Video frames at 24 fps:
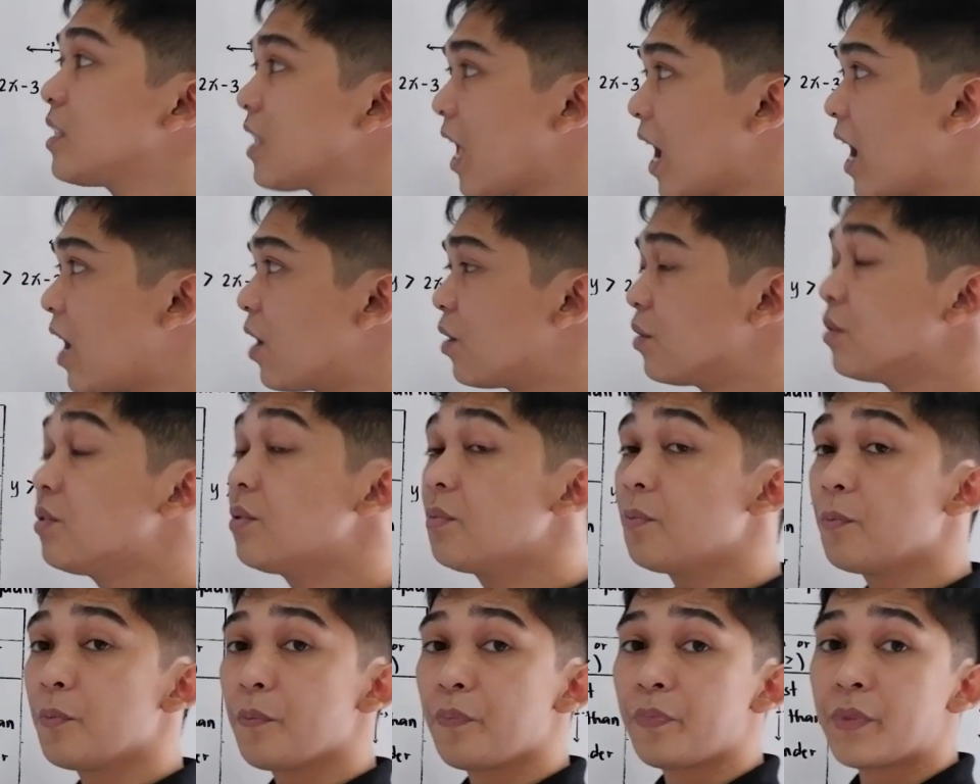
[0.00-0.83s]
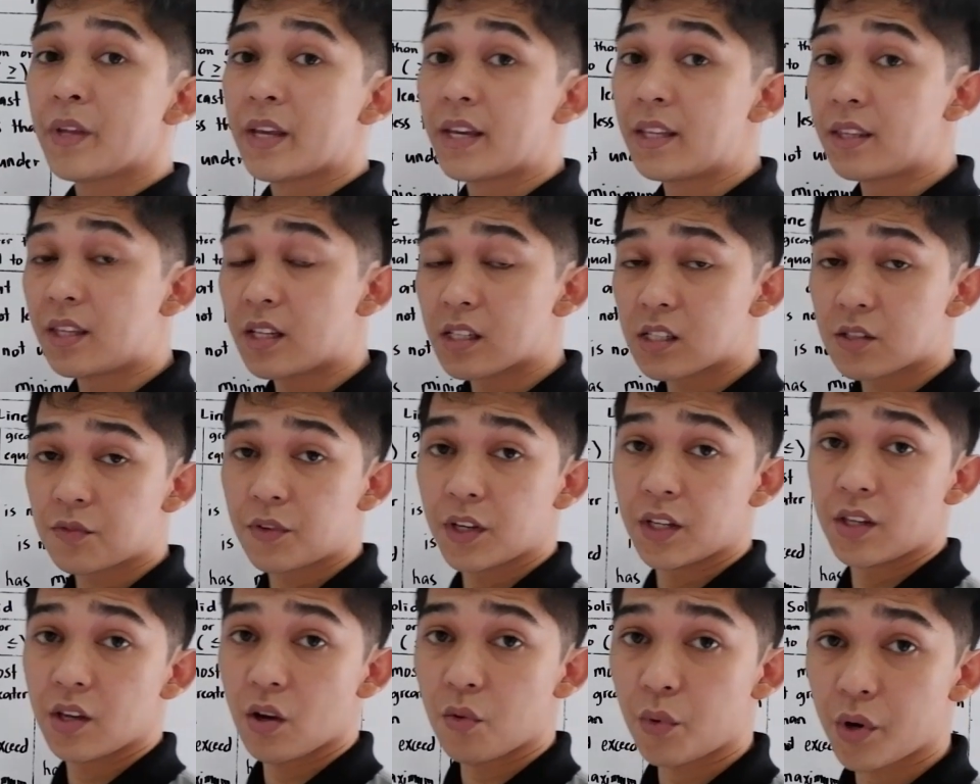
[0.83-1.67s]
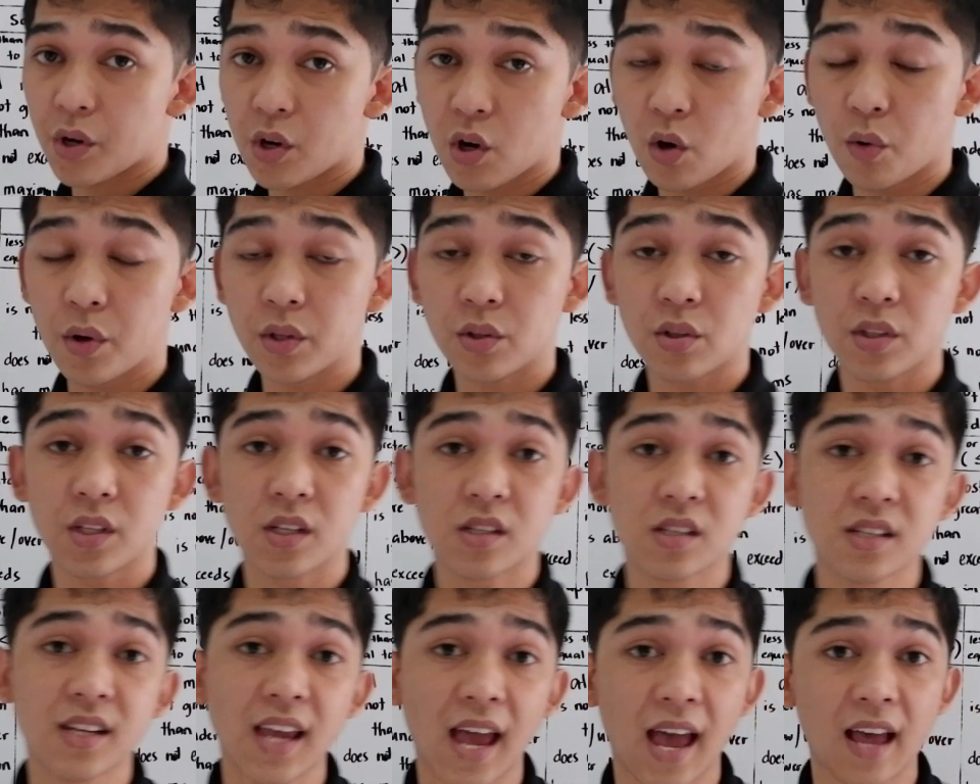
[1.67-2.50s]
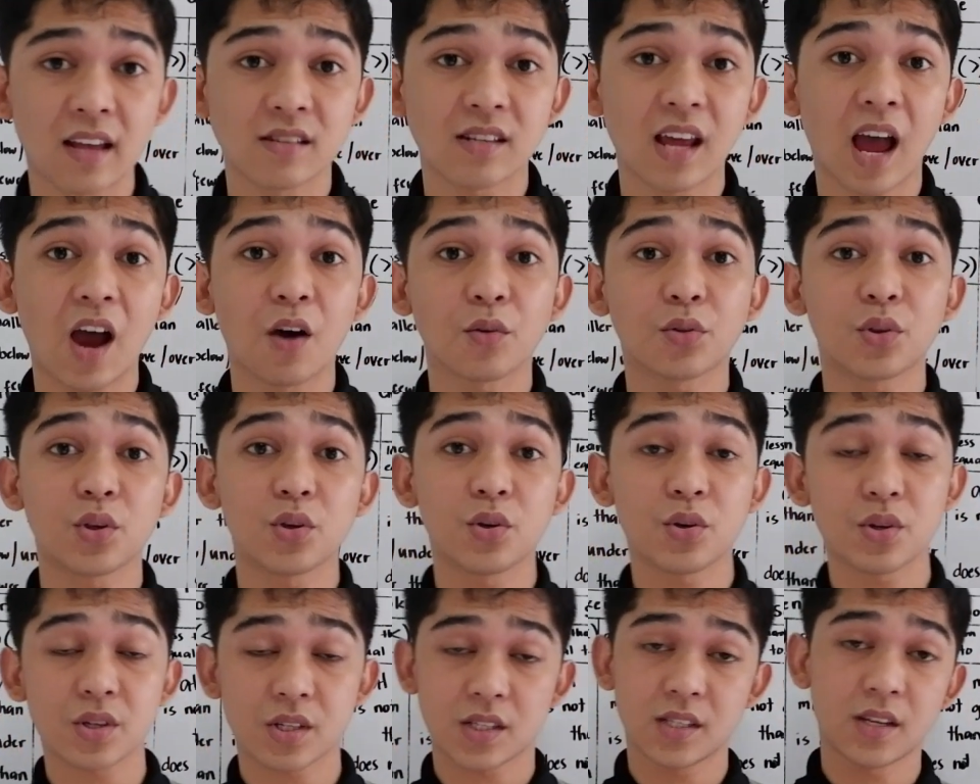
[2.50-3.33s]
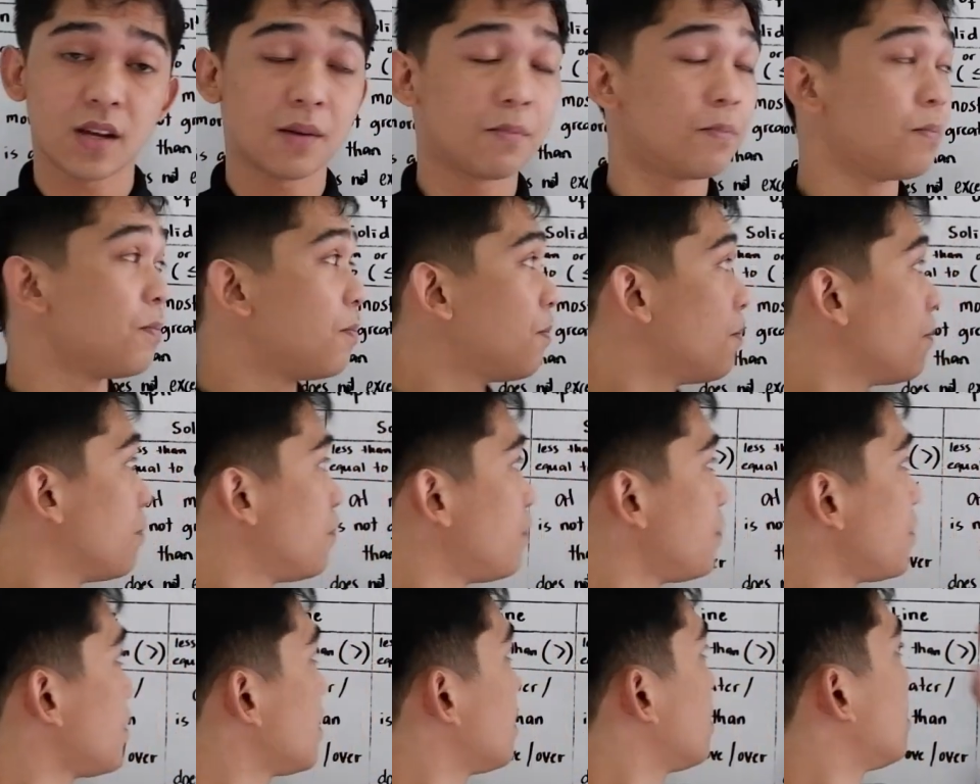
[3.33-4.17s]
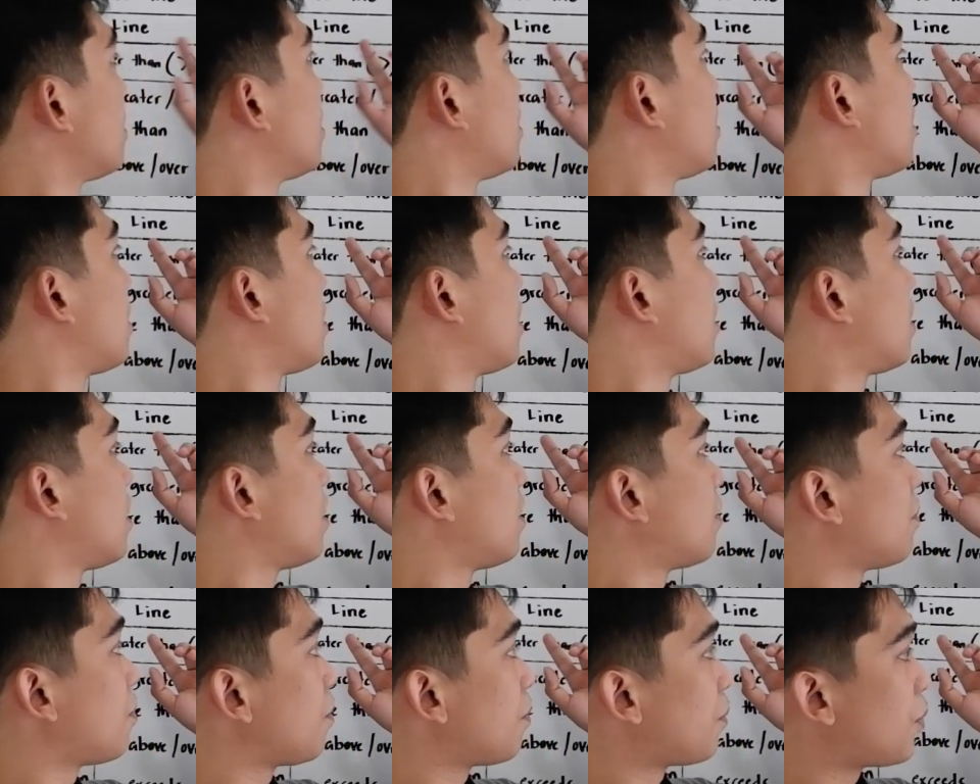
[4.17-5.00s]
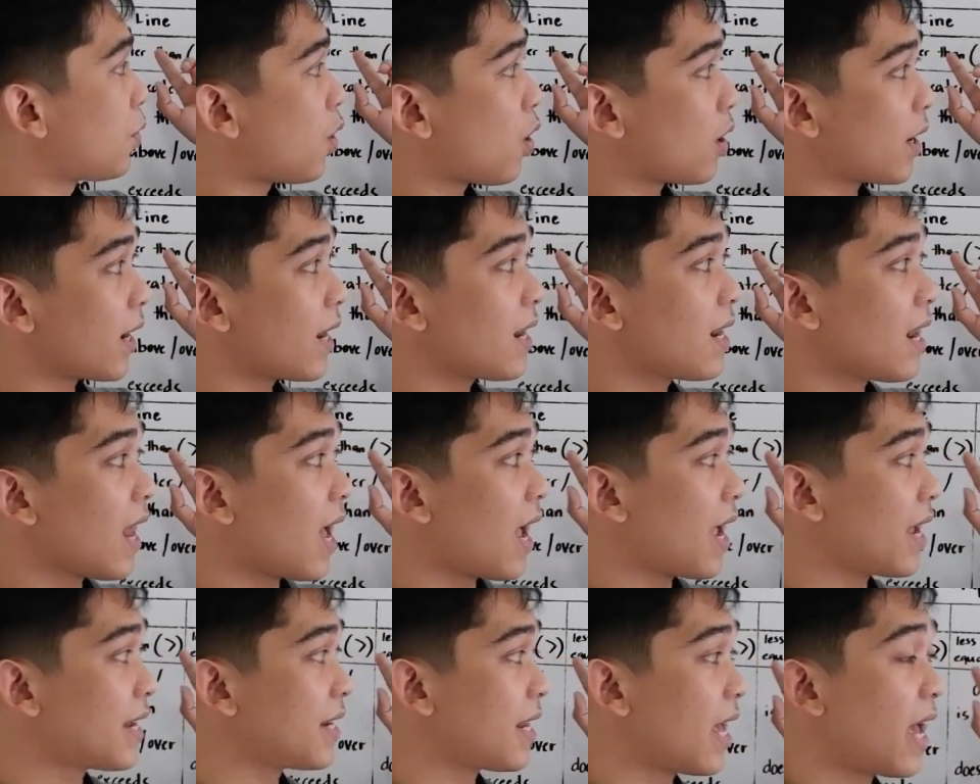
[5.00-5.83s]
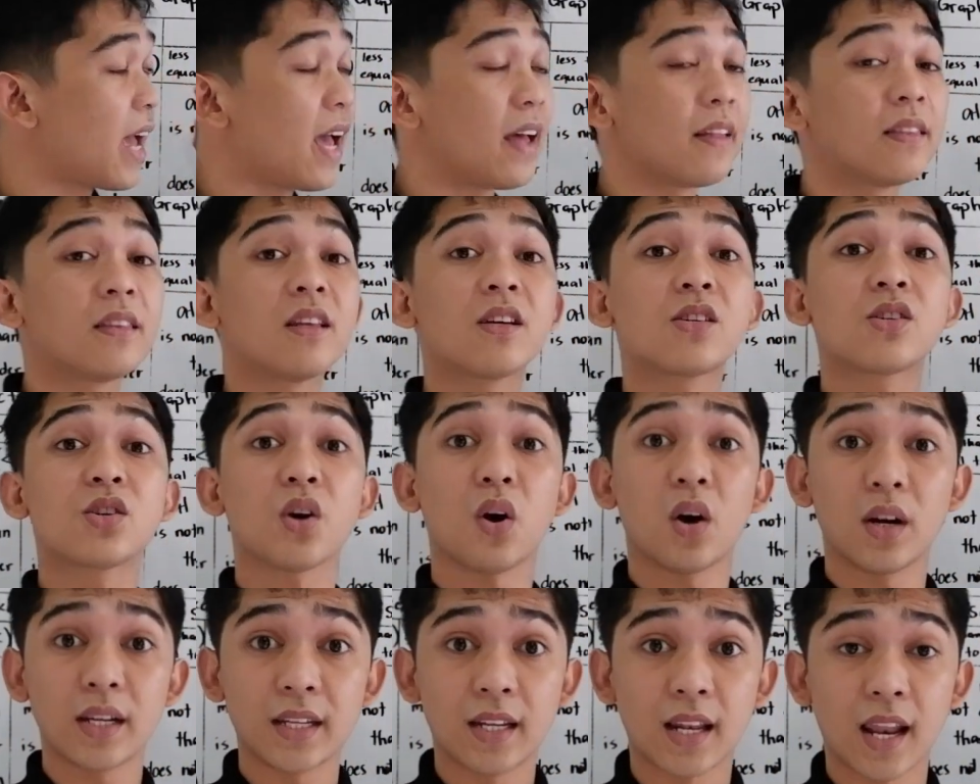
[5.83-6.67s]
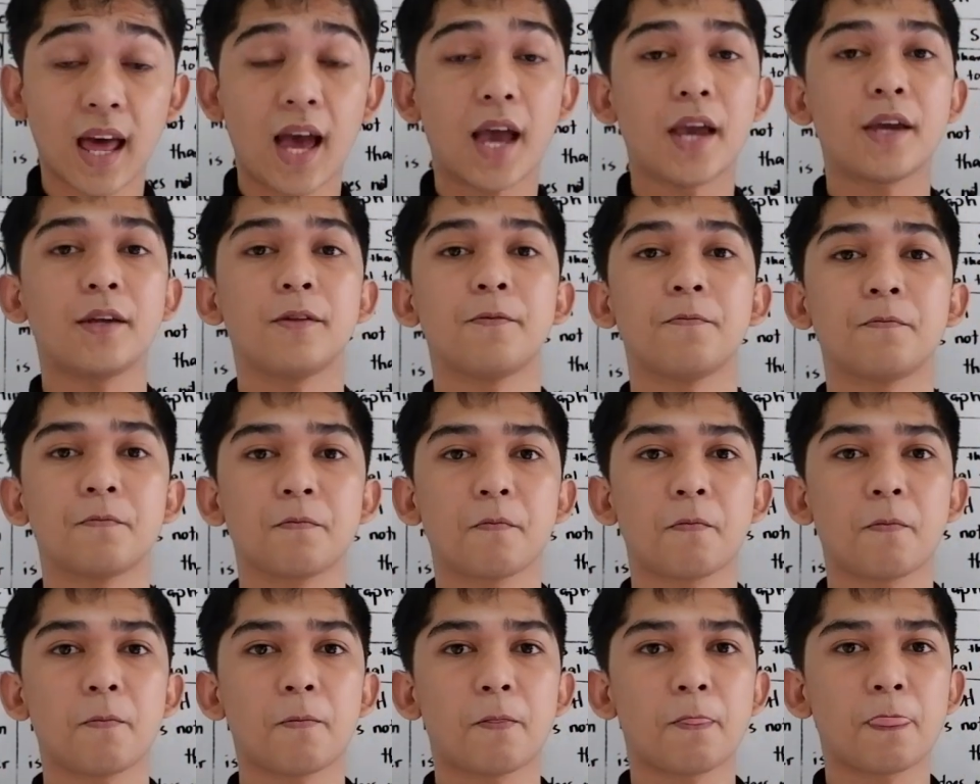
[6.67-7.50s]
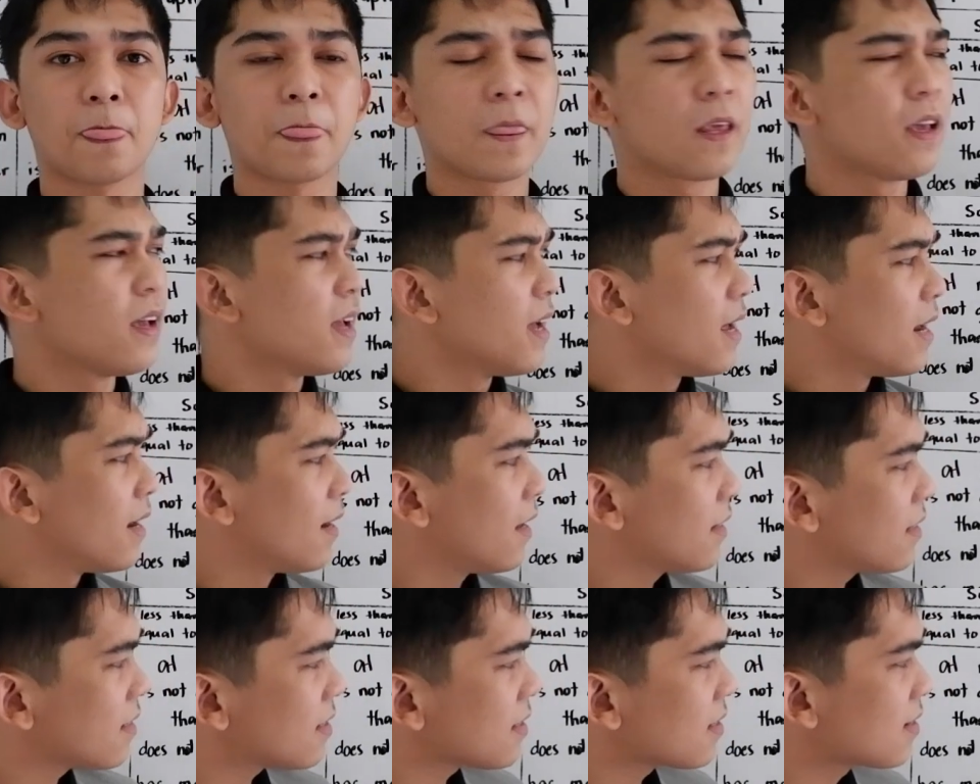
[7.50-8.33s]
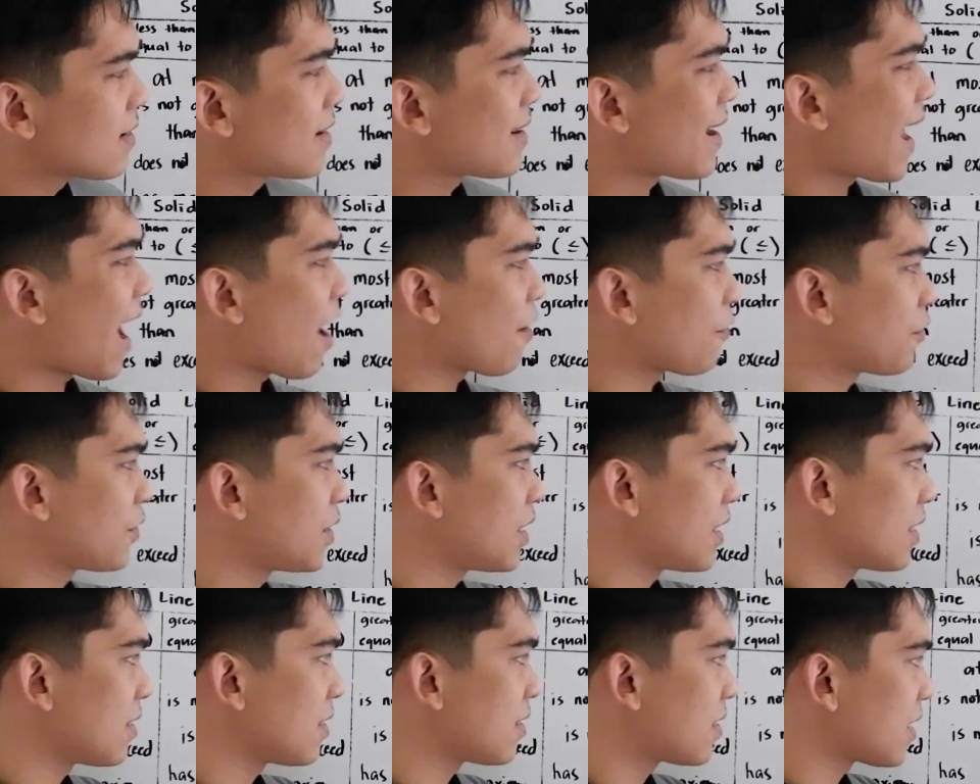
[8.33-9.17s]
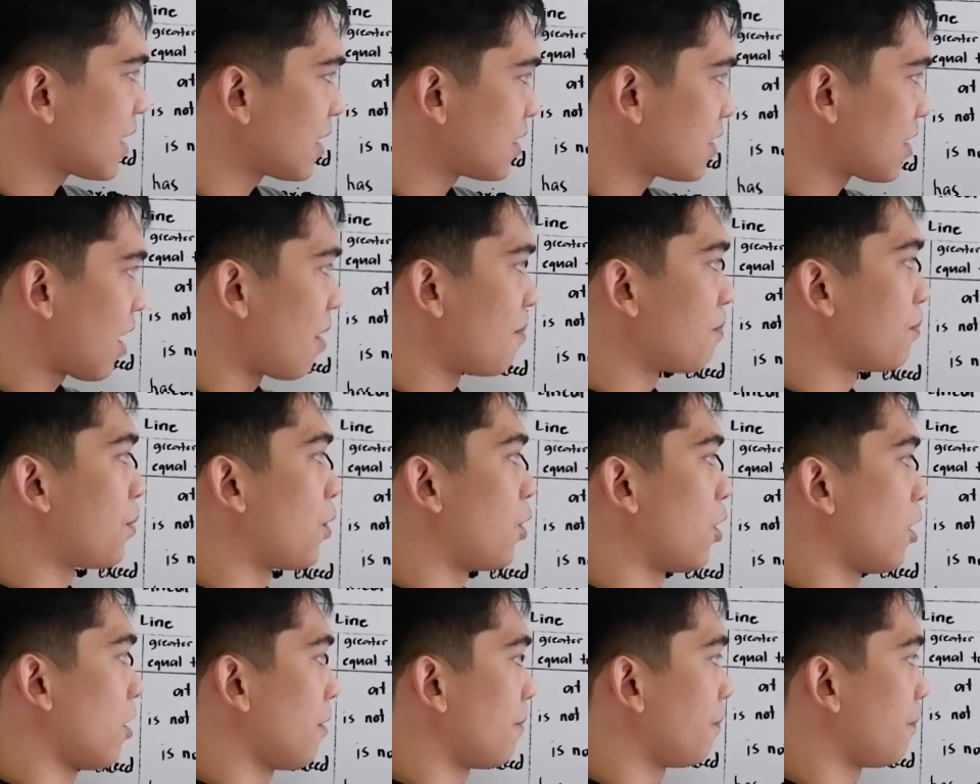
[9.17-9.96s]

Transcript: Now, in this video, we're going to discuss how to use the broken line and the solid line. Let us graph this example.